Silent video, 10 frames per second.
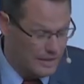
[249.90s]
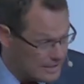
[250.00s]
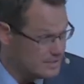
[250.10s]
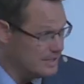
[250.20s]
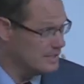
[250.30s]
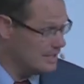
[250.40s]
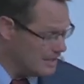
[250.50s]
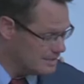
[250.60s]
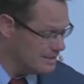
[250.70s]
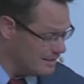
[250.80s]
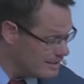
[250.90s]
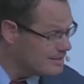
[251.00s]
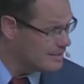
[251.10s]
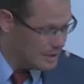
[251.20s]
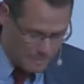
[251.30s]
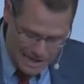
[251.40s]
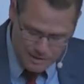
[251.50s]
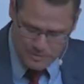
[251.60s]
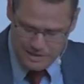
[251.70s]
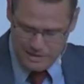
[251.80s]
That's, in a sense, this
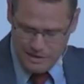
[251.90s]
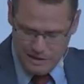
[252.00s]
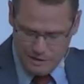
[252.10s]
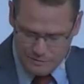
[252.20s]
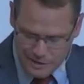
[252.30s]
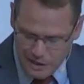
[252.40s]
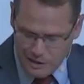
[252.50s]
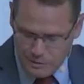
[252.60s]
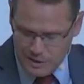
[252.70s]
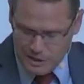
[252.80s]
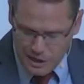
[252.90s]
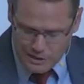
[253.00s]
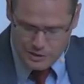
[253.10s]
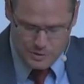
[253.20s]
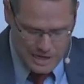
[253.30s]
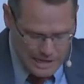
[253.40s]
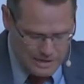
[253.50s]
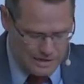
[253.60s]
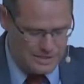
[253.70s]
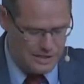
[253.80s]
commandment of God, where God
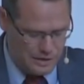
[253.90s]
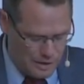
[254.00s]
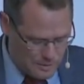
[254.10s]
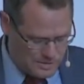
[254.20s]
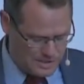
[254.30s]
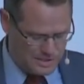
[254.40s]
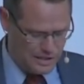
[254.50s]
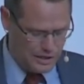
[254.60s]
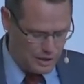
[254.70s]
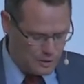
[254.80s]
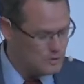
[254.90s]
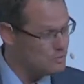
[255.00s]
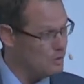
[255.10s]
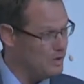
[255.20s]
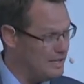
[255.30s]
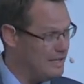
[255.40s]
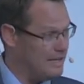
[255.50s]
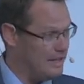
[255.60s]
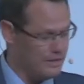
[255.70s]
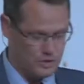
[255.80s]
created us. He knows us and He knows what we
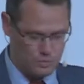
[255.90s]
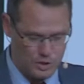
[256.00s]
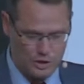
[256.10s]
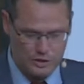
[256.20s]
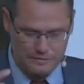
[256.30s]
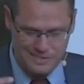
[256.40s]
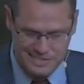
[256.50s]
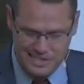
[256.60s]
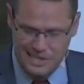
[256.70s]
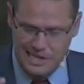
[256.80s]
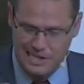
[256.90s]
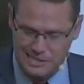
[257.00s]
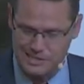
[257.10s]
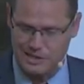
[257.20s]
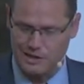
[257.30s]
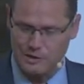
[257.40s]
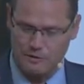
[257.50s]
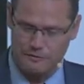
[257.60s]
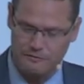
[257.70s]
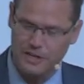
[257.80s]
need in this world of sin and sorrow,
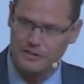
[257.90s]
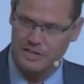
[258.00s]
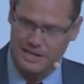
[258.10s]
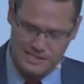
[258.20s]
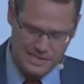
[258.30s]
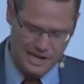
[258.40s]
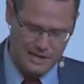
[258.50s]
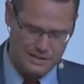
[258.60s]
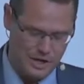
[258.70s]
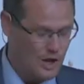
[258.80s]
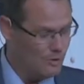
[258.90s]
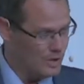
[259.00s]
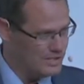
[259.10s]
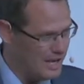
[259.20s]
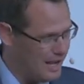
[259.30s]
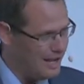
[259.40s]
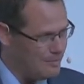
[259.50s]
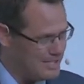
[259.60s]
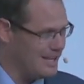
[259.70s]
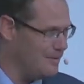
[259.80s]
of fears and anxieties, where
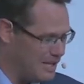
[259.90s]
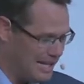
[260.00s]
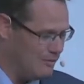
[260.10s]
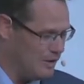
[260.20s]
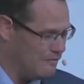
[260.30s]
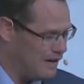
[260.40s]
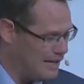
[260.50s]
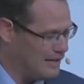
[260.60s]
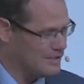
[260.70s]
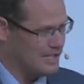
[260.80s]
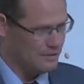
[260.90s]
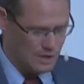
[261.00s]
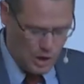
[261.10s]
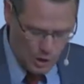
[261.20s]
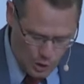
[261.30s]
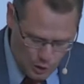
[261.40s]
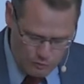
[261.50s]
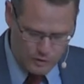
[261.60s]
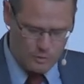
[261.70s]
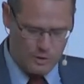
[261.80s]
time and time again we find ourselves
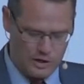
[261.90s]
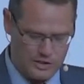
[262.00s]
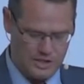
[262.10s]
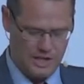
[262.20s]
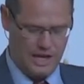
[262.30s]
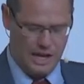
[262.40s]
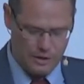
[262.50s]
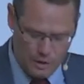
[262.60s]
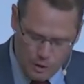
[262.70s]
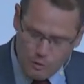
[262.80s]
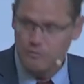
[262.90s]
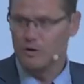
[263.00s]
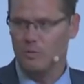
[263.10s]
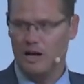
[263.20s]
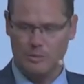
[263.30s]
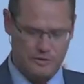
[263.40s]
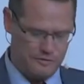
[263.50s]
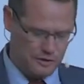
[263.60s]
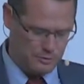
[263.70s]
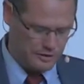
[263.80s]
overworked and overwhelmed,
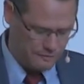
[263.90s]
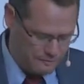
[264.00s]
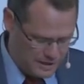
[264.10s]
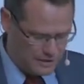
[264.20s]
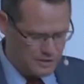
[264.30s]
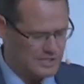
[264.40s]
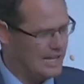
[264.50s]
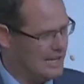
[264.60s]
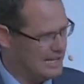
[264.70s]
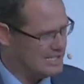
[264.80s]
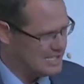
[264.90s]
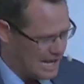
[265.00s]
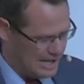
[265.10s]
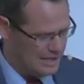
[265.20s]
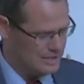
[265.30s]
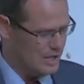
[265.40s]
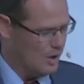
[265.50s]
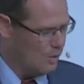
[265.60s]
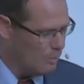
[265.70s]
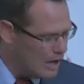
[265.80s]
filled with fears and anxieties,
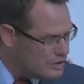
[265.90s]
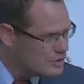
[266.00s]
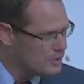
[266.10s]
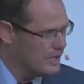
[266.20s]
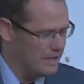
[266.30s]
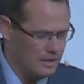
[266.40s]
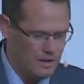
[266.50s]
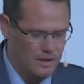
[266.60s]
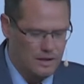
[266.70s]
wondering